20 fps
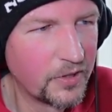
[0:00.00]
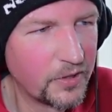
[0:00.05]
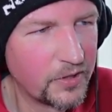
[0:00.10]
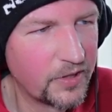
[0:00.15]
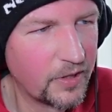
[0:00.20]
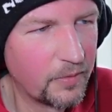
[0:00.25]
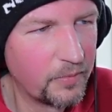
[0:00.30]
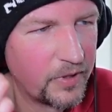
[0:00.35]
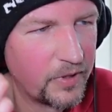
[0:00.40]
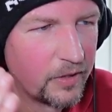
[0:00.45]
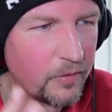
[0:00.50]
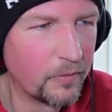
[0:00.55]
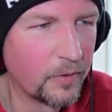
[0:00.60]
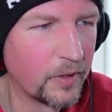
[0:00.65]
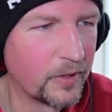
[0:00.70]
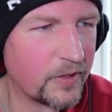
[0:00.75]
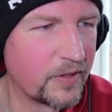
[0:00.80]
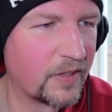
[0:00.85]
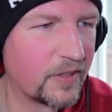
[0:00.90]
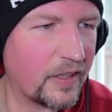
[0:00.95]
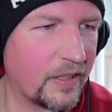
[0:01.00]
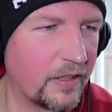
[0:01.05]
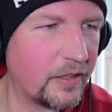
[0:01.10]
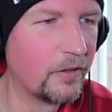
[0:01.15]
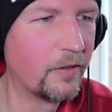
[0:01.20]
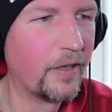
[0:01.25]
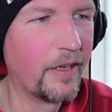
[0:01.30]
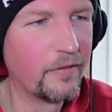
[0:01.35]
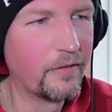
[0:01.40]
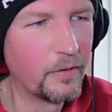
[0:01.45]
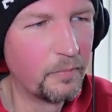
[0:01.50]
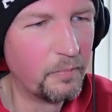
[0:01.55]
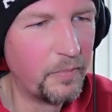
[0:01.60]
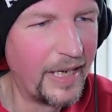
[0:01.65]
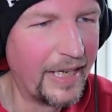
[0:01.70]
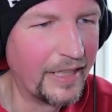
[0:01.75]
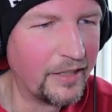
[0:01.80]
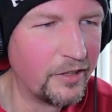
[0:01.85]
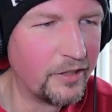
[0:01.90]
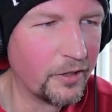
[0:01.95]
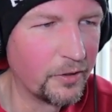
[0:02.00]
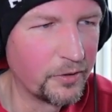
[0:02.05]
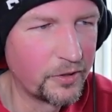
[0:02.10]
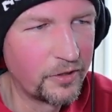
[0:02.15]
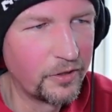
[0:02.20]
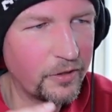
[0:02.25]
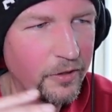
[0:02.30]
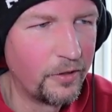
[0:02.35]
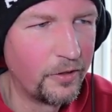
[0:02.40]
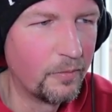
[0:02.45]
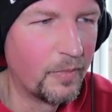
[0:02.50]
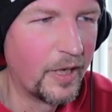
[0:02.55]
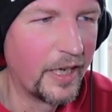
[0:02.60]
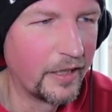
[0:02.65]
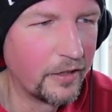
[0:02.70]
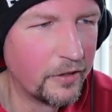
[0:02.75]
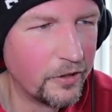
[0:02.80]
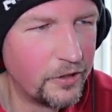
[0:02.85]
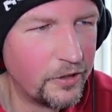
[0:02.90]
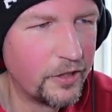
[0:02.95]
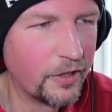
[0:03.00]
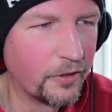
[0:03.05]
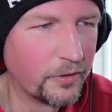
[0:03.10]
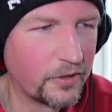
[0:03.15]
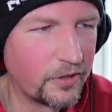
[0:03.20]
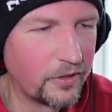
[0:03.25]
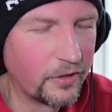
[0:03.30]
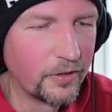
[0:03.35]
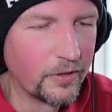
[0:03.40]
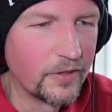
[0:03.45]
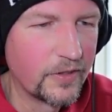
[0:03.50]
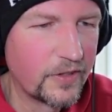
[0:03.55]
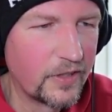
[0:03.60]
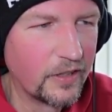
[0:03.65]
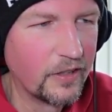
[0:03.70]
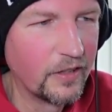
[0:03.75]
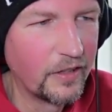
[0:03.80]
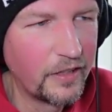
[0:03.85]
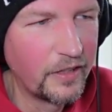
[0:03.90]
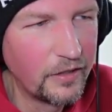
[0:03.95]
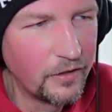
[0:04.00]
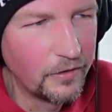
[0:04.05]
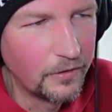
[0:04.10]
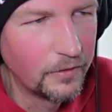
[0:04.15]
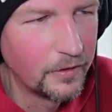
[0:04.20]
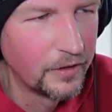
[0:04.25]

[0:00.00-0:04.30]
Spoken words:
or something where it's like you have a bad toaster and you buy a good toaster and suddenly you